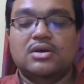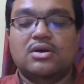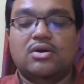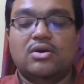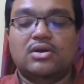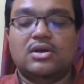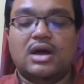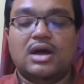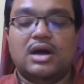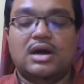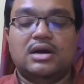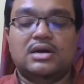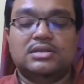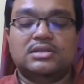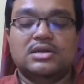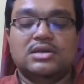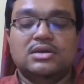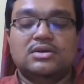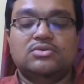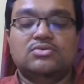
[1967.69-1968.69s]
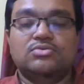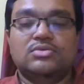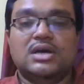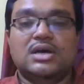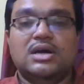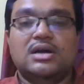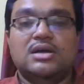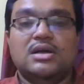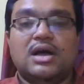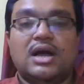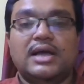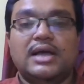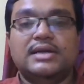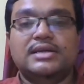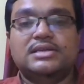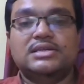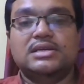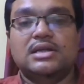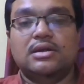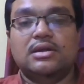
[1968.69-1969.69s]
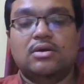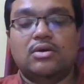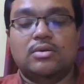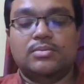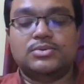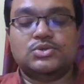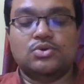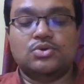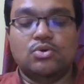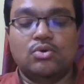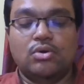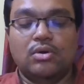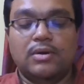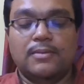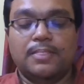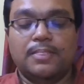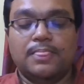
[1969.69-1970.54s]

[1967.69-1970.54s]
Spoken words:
on earth to the ideal of soul.